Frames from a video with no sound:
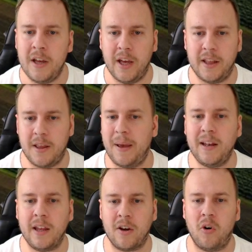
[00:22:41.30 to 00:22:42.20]
uh,
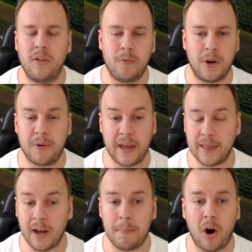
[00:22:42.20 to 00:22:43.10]
depending on where we end
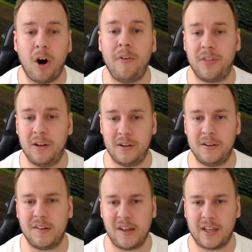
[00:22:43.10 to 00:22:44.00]
up after the
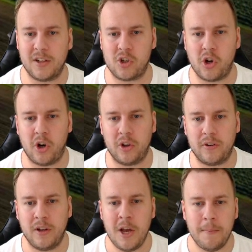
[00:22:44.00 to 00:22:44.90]
second shot
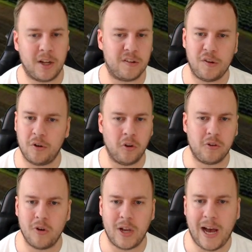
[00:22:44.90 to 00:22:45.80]
because you're not
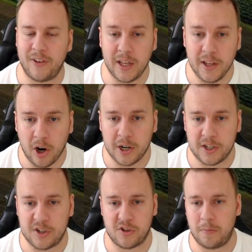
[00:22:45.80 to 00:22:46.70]
gonna have any
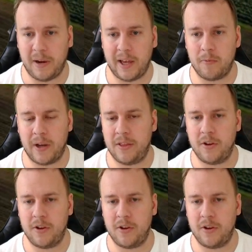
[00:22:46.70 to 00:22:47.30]
yardage to play with.